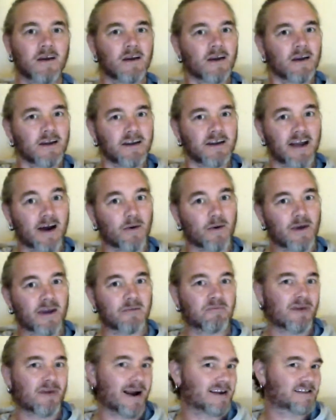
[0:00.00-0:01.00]
Now, we can
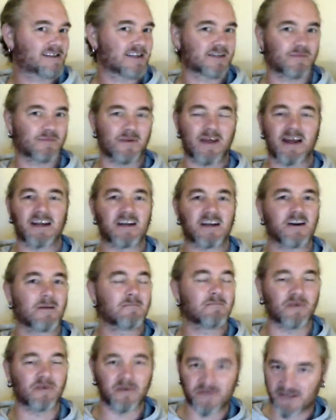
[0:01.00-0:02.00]
practice with any
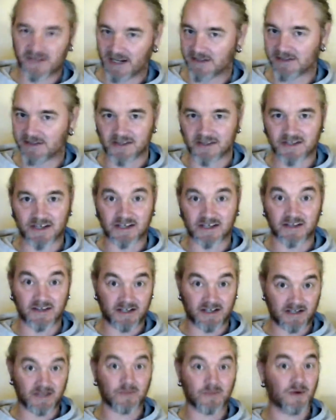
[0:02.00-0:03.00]
number of sentences, and
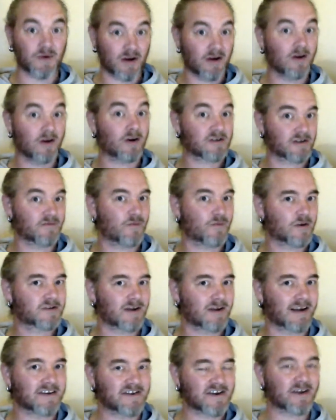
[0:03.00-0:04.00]
this is a lot of what
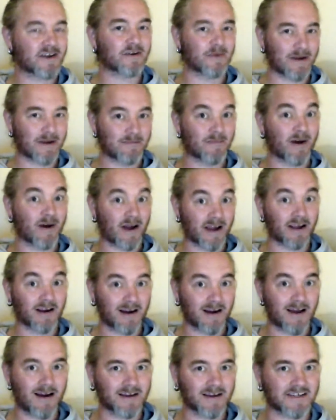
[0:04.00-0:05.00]
I do in my
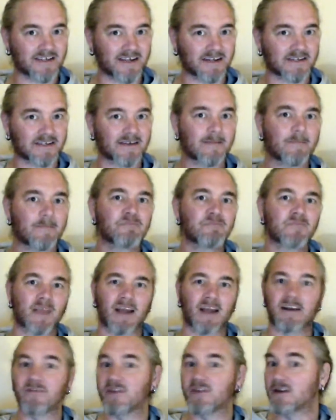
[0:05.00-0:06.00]
classes.
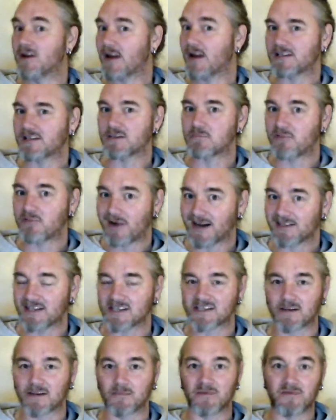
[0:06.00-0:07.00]
And if you'd like to practice
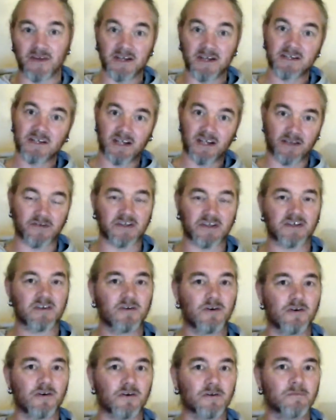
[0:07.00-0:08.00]
some of this, give us a
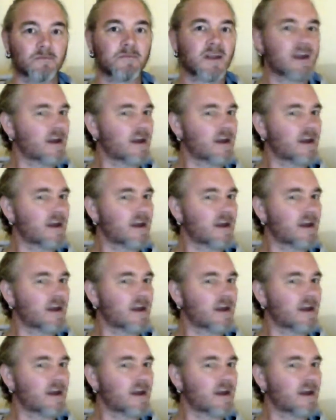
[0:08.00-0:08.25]
call.